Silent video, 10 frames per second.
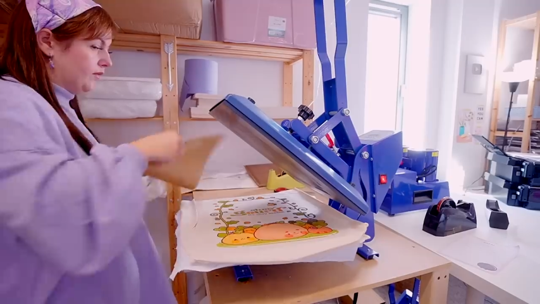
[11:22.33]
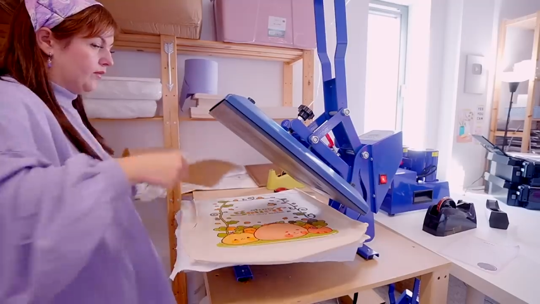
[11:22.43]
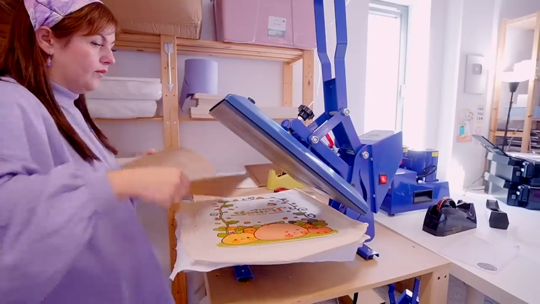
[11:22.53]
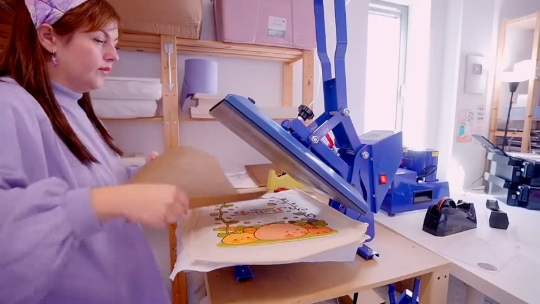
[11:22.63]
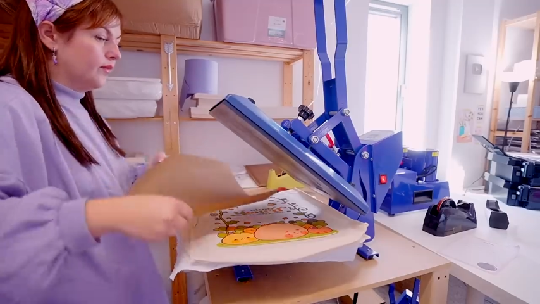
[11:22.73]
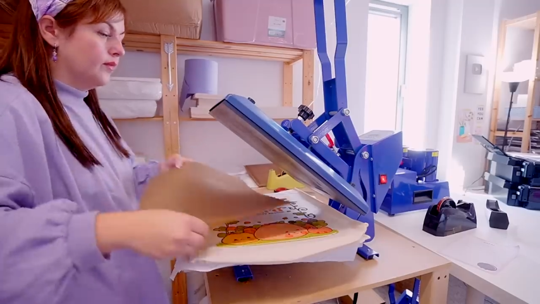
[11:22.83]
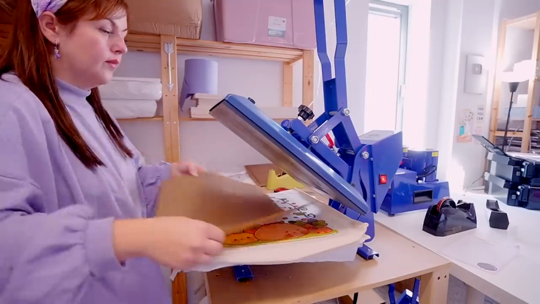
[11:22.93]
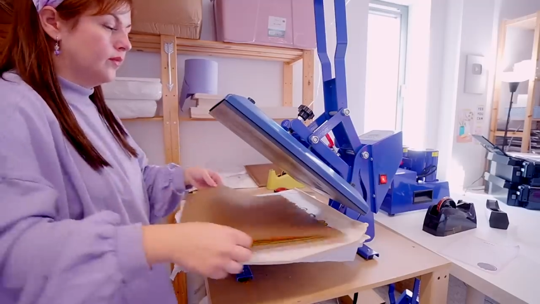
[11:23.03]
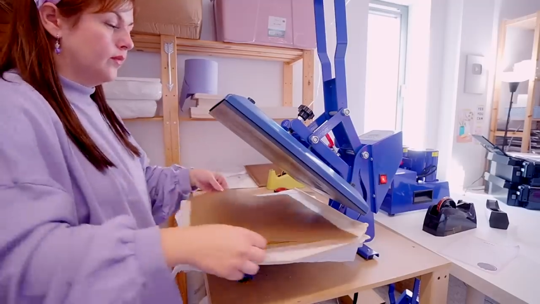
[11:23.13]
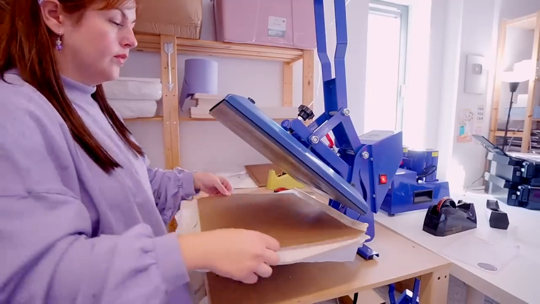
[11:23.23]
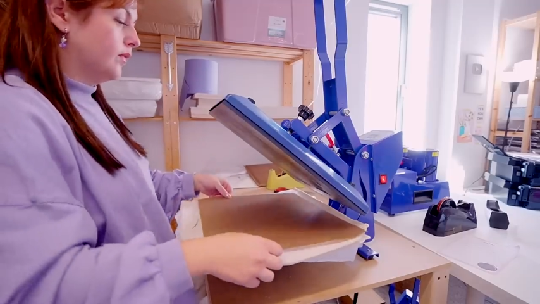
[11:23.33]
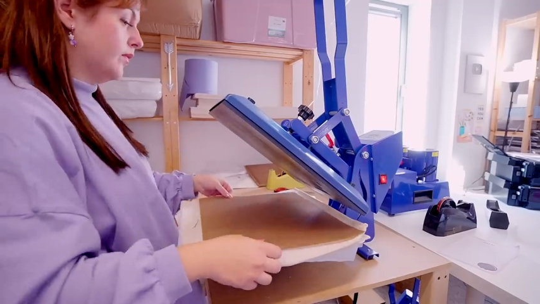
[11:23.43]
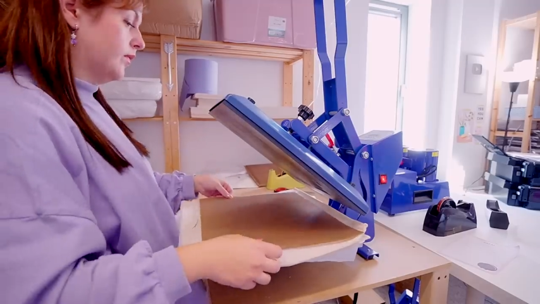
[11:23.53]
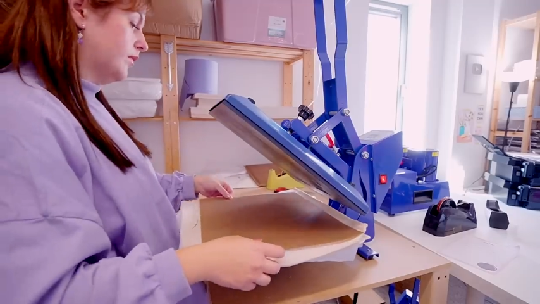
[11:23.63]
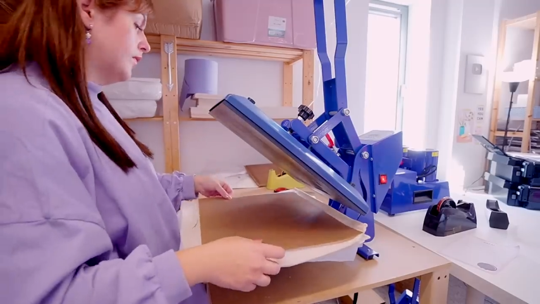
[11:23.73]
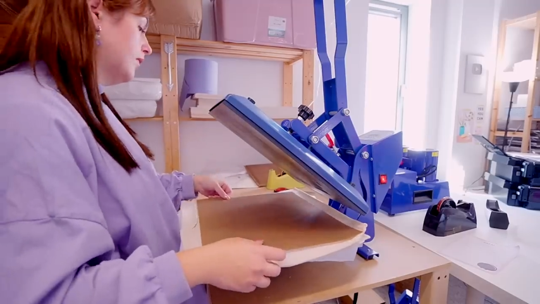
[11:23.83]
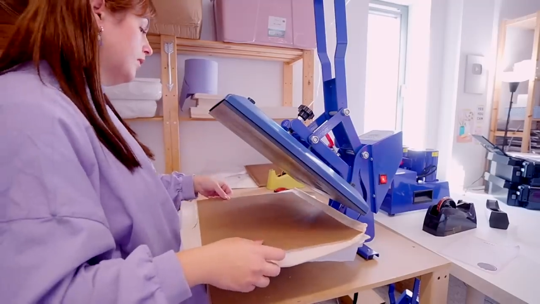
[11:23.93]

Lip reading: (no one is talking)